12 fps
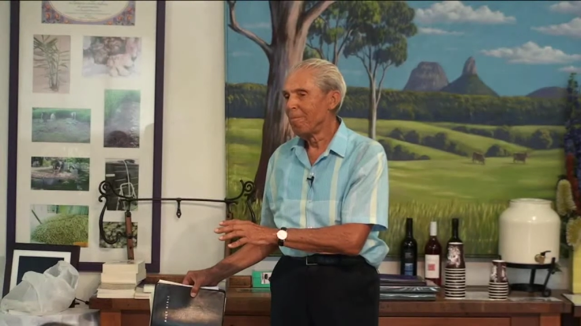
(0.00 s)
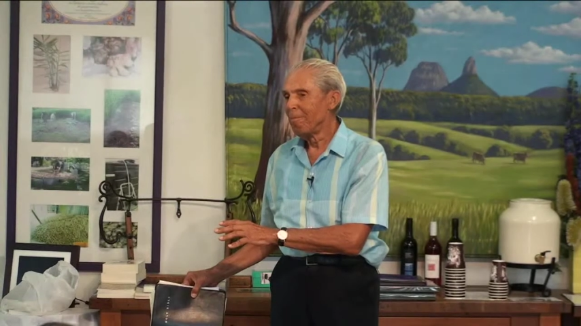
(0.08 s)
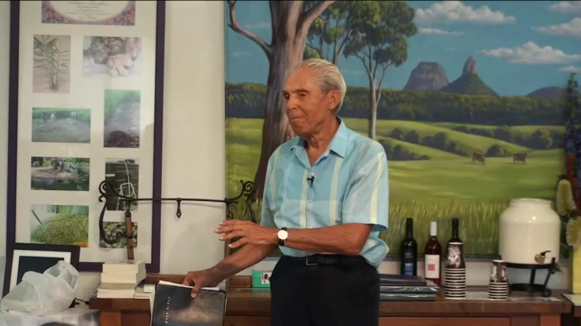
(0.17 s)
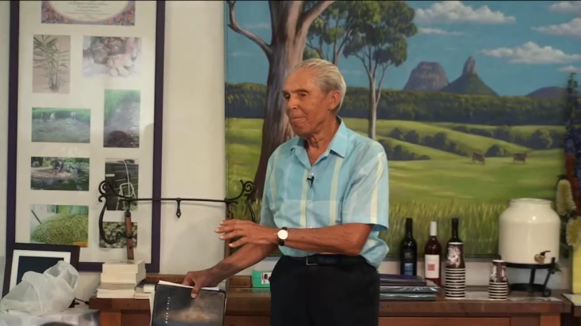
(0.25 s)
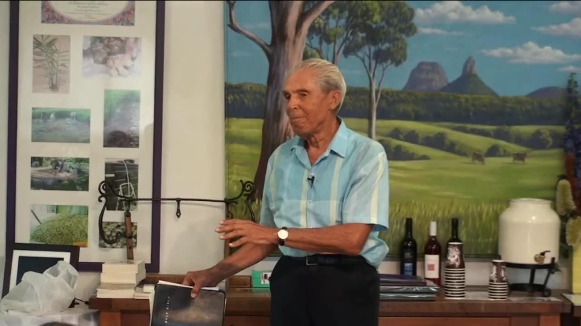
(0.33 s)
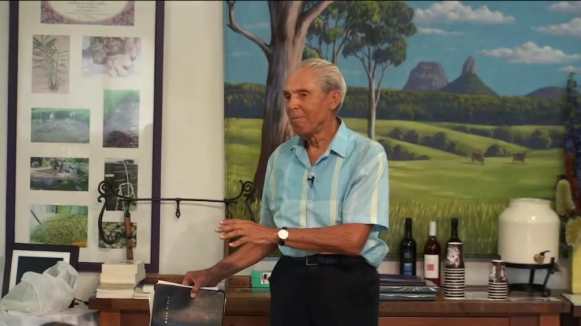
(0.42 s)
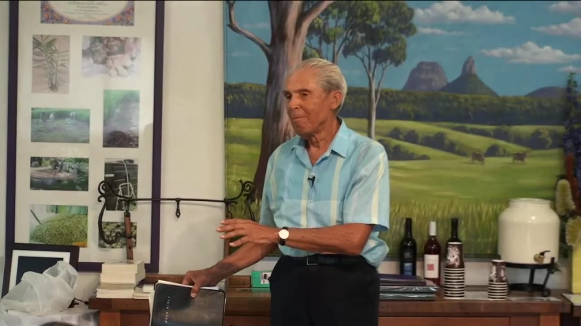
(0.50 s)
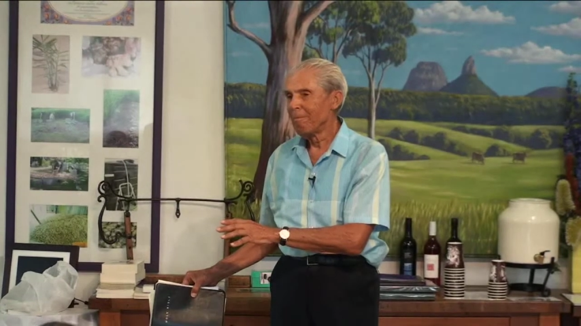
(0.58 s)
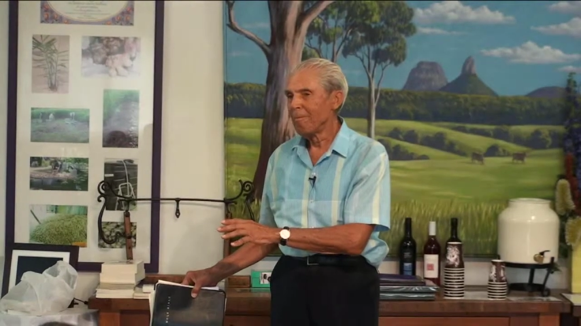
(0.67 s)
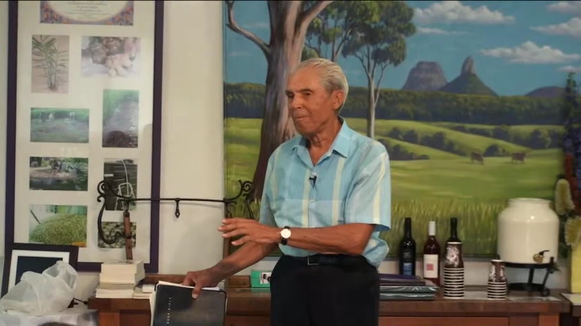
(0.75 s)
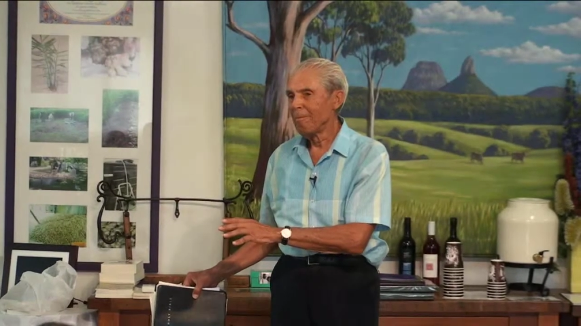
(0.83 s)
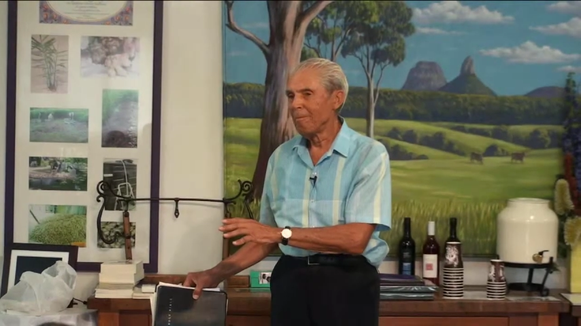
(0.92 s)

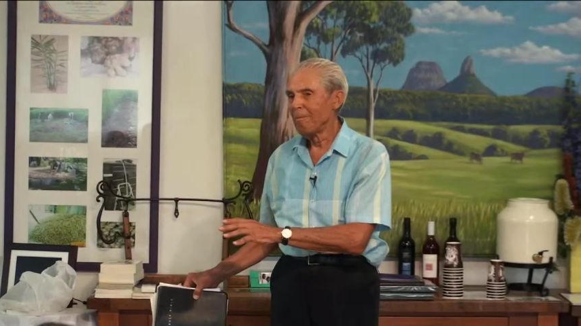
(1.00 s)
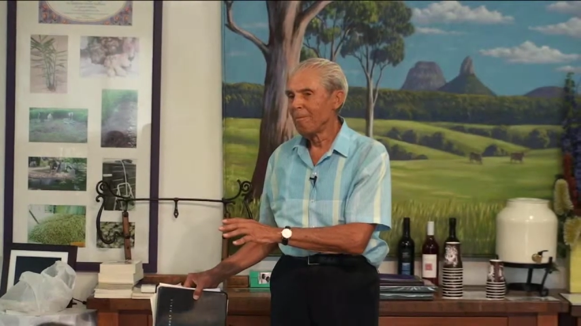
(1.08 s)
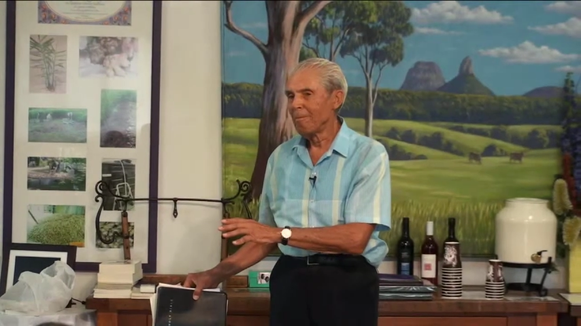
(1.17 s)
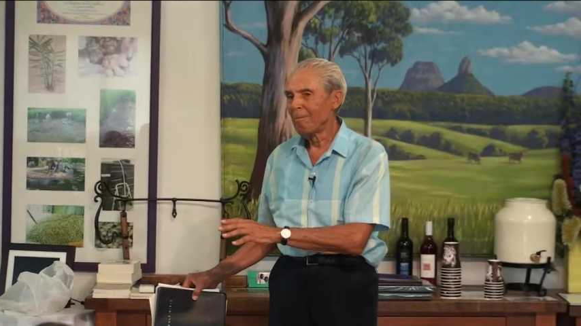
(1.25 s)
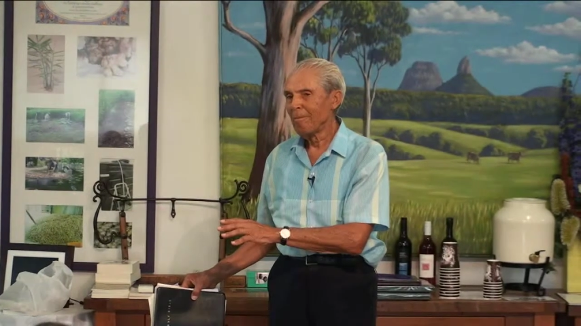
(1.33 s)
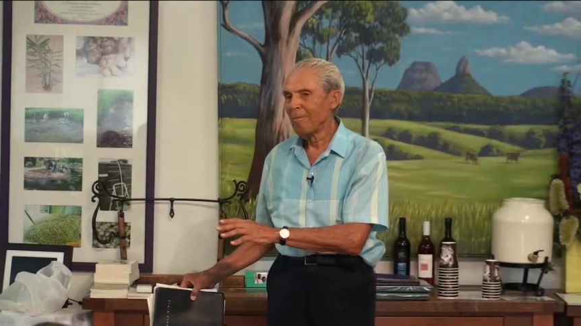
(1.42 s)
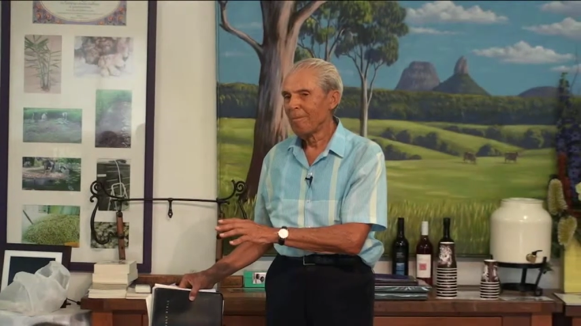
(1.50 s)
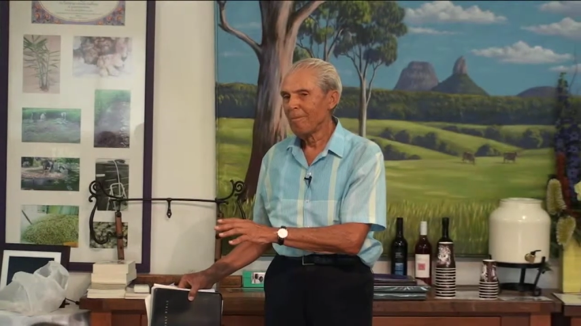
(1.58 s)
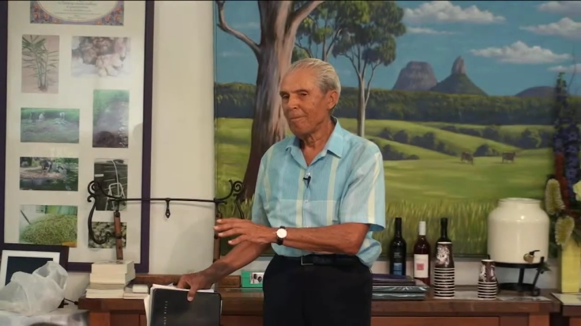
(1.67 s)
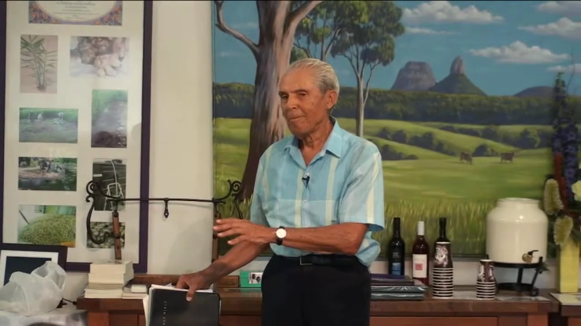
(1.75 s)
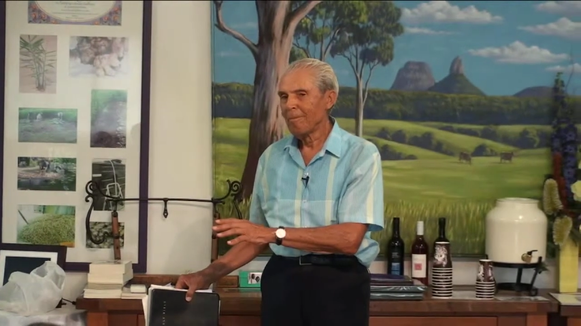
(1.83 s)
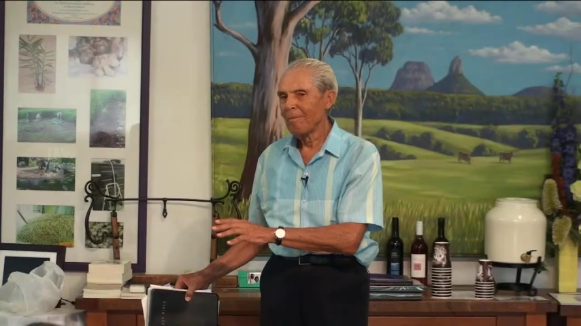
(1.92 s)

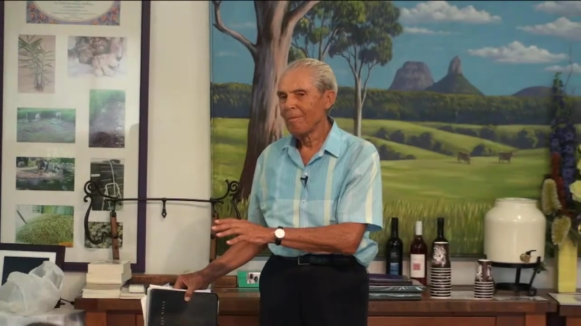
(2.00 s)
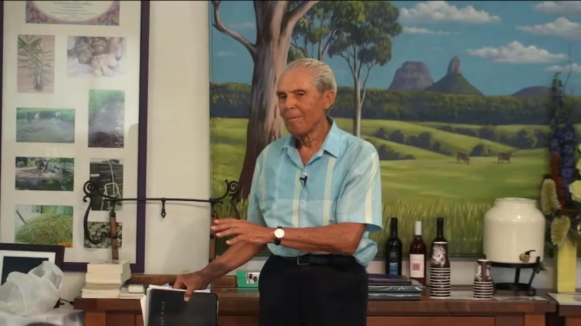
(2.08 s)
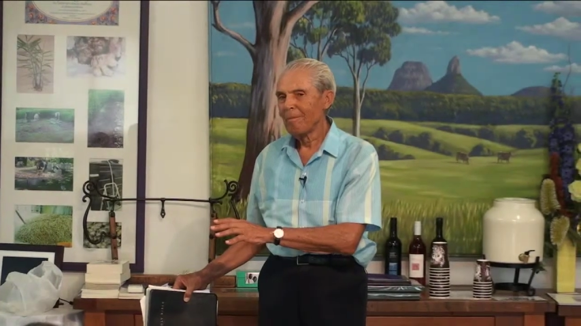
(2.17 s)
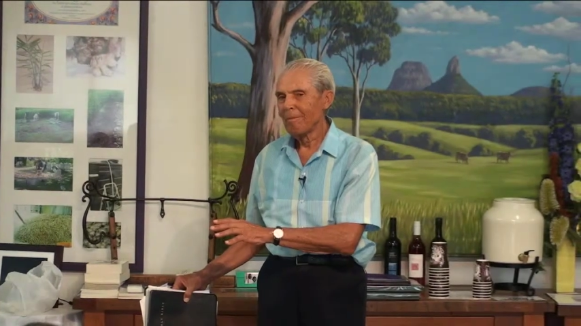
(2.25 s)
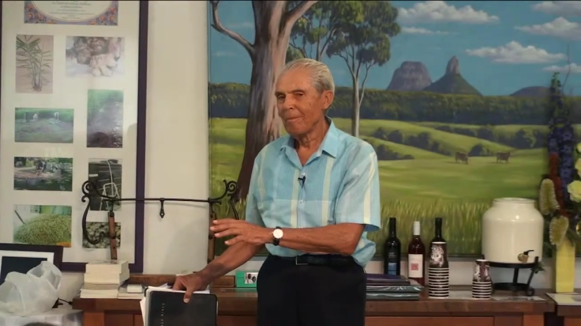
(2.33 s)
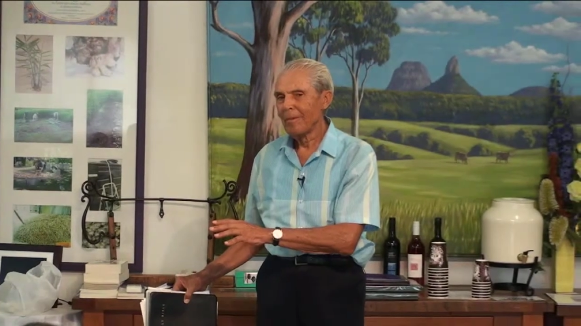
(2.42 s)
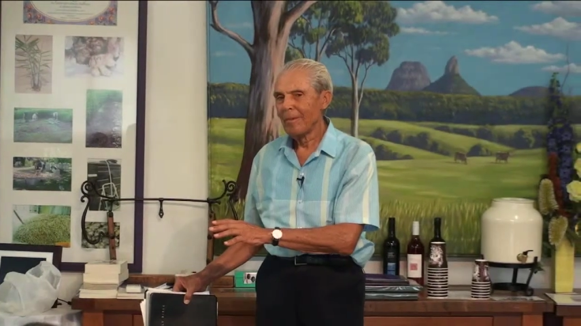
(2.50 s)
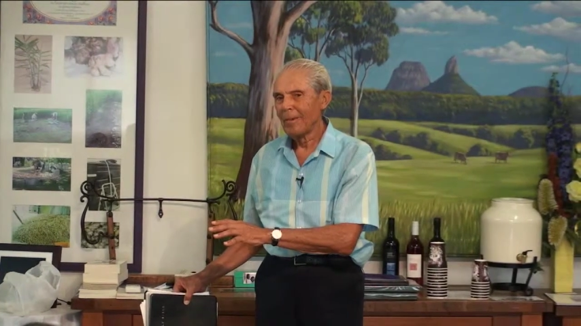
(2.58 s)
(no one is talking)